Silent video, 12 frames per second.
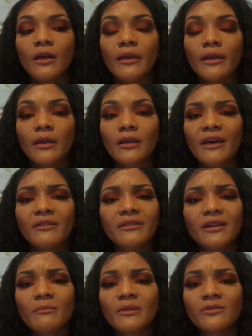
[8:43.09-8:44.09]
And I don't
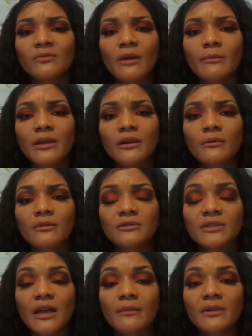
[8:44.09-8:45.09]
think I'm going to do my makeup all
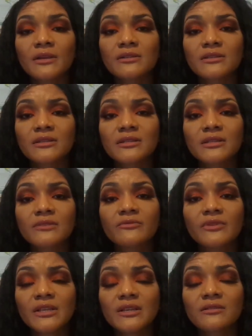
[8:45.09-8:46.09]
the time because it's
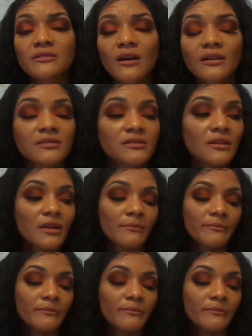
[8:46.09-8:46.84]
really exhausting.